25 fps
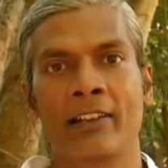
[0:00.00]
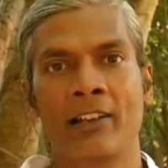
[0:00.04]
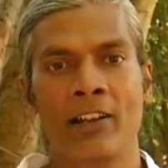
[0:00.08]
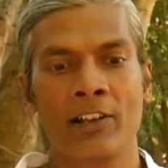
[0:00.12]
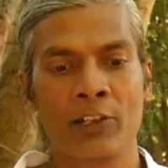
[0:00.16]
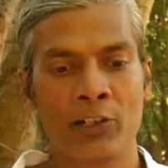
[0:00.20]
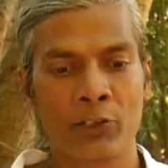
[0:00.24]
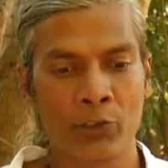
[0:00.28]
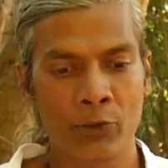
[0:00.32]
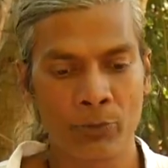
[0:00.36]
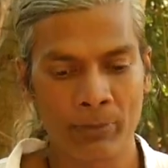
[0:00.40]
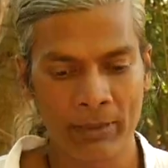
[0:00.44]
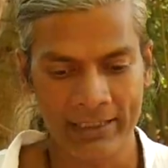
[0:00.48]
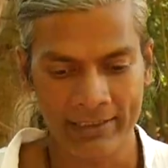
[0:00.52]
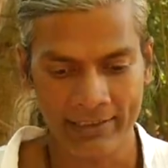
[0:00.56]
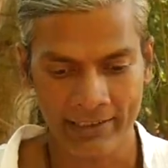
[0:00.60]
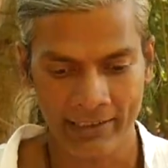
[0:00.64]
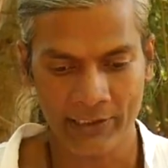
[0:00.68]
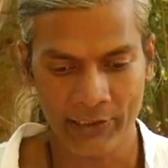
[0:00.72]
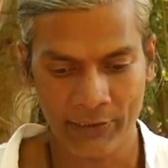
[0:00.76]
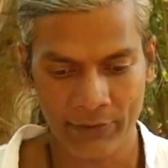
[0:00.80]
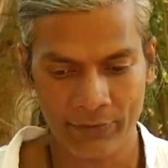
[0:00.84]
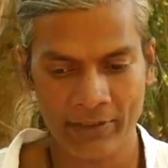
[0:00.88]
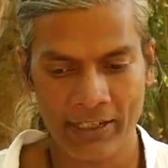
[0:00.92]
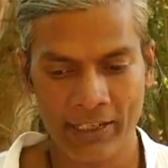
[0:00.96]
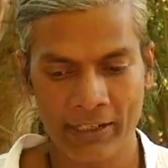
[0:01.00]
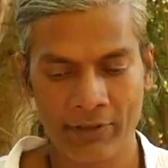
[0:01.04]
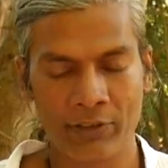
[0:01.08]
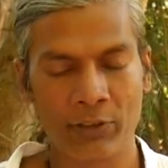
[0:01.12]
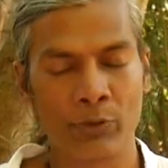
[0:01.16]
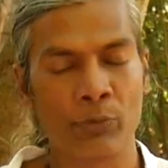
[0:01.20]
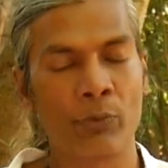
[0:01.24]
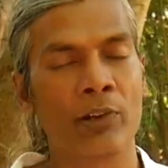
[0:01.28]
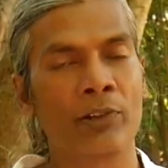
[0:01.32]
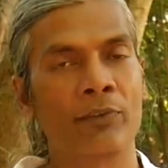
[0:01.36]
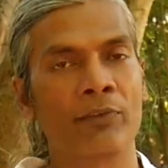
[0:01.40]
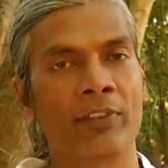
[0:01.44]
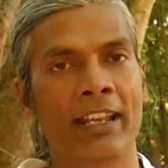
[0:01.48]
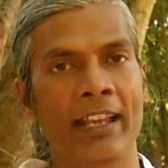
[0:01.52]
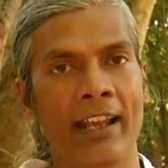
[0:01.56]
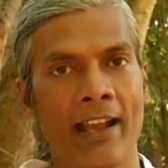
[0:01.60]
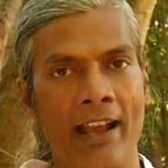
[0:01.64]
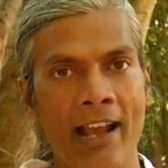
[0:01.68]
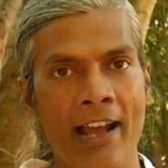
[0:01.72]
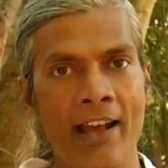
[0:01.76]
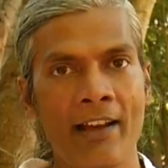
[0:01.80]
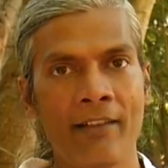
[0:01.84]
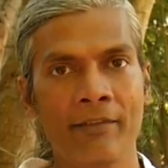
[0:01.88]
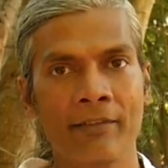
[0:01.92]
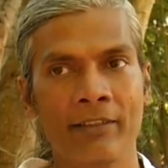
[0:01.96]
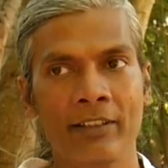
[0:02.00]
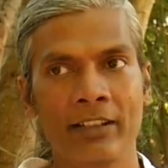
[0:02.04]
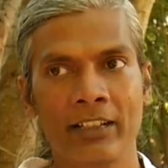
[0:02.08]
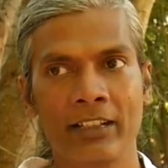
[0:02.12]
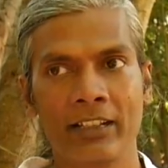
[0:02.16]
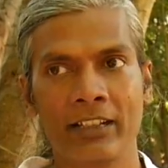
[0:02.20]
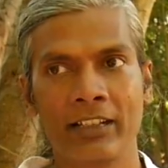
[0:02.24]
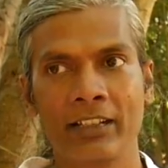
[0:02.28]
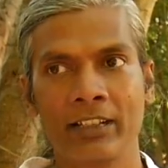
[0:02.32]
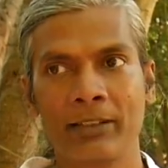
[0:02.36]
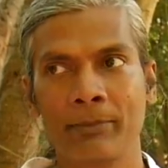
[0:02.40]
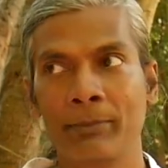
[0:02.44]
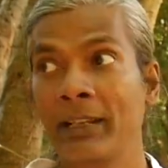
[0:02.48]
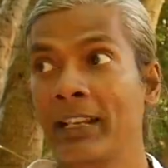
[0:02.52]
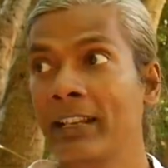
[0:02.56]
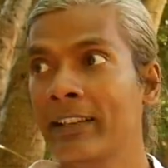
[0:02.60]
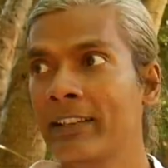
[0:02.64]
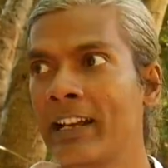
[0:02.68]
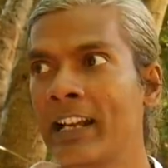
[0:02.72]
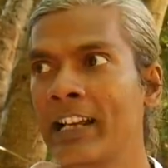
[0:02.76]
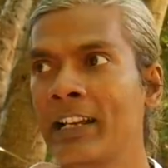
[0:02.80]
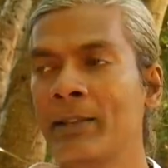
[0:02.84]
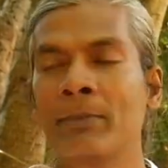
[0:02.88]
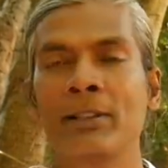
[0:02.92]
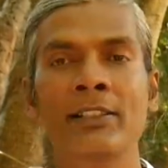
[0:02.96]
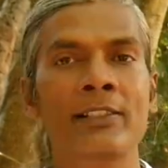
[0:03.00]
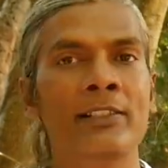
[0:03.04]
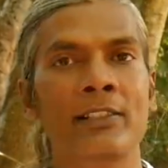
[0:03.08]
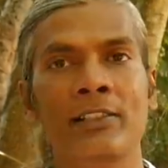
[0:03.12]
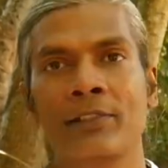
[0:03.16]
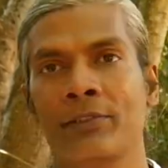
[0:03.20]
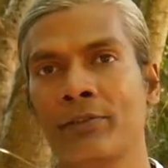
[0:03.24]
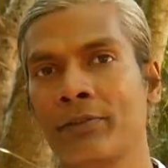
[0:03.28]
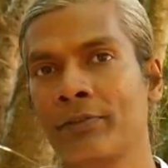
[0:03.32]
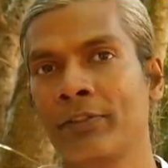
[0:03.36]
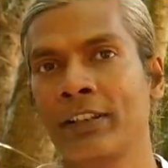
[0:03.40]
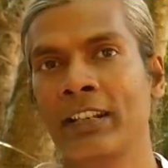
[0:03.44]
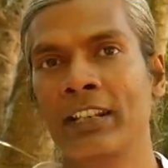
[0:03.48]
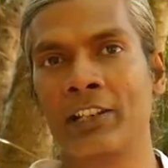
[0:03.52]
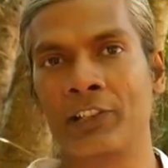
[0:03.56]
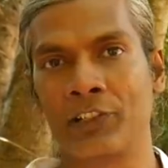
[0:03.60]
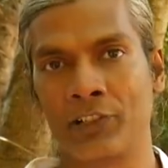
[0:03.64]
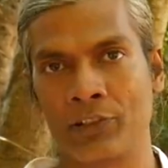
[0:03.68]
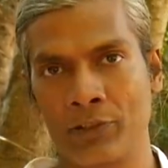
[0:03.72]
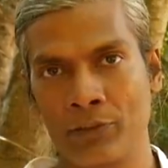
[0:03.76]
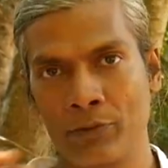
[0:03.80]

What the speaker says: not to be satisfied with what we have, because animals are finished.